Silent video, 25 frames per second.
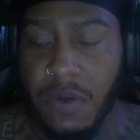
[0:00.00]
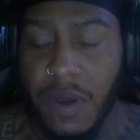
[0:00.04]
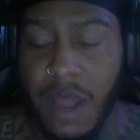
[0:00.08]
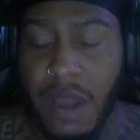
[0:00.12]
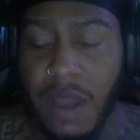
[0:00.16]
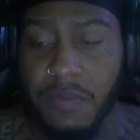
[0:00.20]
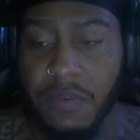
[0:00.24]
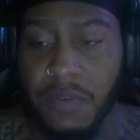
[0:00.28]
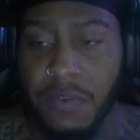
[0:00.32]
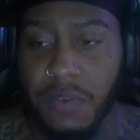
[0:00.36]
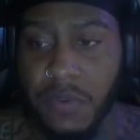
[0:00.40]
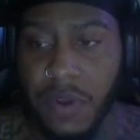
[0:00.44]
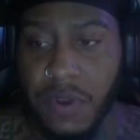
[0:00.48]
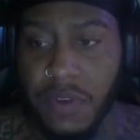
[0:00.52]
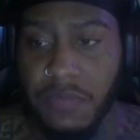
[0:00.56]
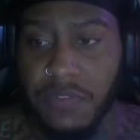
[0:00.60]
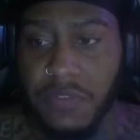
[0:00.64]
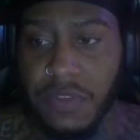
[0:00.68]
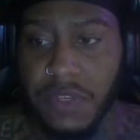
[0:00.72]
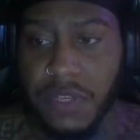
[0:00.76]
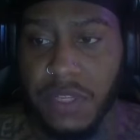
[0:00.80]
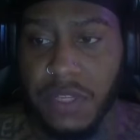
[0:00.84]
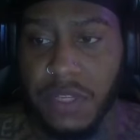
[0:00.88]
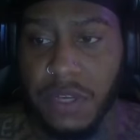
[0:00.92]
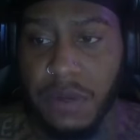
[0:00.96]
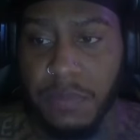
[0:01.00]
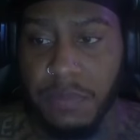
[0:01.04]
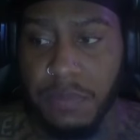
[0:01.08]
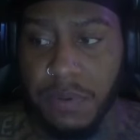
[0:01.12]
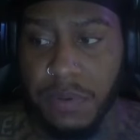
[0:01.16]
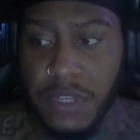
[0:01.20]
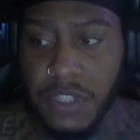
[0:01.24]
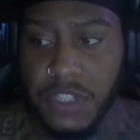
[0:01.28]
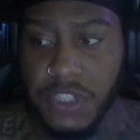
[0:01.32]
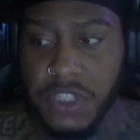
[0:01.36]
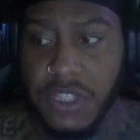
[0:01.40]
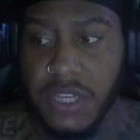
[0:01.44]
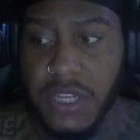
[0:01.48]
I would gratefully
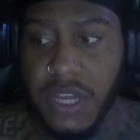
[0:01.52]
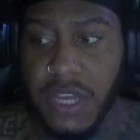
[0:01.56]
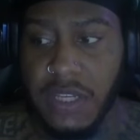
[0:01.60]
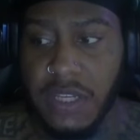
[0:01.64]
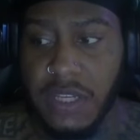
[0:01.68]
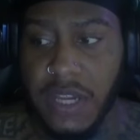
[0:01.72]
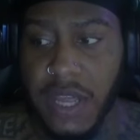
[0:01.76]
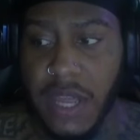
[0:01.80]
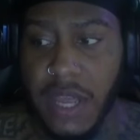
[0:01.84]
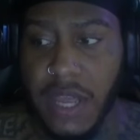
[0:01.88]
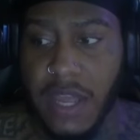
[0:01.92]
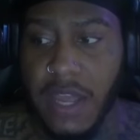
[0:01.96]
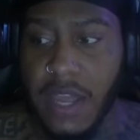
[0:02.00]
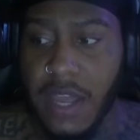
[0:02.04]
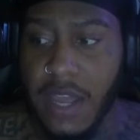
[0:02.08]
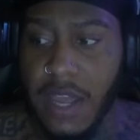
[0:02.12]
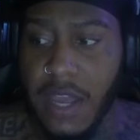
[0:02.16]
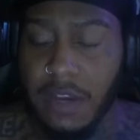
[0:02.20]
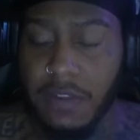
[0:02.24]
appreciate that.